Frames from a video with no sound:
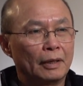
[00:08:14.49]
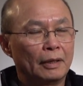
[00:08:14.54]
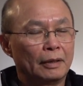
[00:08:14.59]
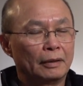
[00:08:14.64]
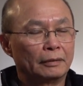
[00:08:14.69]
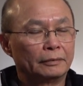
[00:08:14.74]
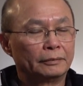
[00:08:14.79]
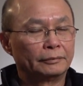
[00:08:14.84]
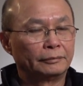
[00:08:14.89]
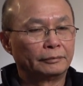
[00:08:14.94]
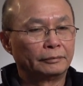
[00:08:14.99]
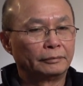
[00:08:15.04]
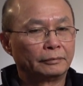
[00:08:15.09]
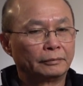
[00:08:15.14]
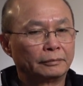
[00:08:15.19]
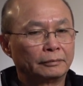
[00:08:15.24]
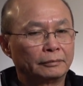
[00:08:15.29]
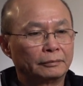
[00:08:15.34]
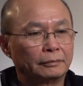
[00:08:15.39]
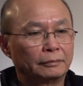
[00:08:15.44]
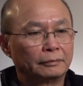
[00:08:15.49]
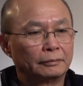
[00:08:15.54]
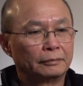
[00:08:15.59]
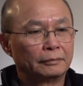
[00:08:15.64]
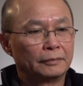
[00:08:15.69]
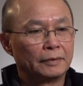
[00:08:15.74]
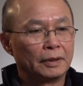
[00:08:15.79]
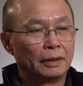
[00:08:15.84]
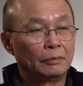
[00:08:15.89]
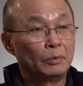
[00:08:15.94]
Yeah.
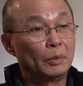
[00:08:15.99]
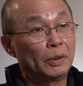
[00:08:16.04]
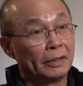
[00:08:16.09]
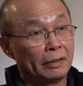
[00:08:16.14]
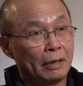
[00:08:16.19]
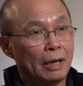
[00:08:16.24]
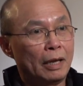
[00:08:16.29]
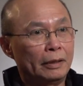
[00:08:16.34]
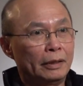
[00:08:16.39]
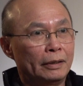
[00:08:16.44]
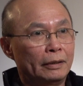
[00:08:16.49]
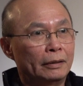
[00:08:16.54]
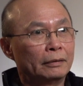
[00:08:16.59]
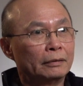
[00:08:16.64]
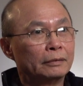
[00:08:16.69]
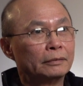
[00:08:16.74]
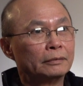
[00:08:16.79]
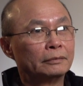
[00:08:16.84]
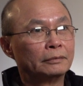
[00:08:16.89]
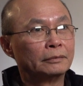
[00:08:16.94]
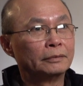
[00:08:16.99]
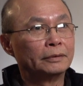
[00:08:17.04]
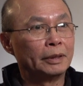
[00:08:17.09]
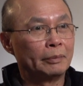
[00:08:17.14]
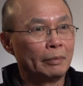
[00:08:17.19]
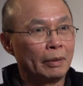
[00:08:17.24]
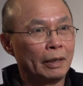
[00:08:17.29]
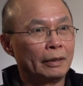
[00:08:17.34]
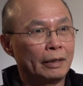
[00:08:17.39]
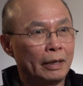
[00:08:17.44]
Which lucky.
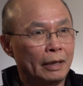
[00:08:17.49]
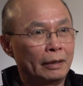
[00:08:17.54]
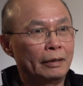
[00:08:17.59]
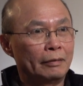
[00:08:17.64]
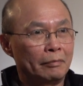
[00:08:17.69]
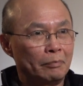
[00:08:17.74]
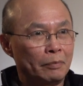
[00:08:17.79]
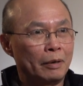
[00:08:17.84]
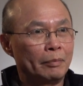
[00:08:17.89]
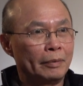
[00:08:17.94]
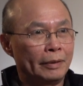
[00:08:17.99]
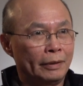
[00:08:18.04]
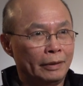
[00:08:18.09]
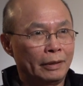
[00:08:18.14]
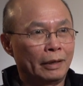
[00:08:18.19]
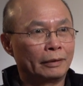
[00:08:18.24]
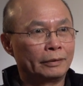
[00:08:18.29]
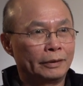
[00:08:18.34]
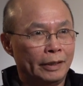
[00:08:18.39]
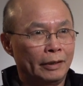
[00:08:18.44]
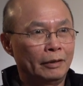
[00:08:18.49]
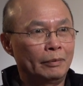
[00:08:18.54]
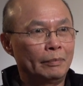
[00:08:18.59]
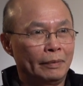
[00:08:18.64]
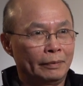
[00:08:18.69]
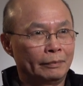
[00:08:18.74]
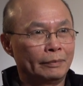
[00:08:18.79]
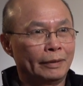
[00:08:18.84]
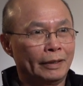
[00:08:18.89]
If I got it, probably got killed.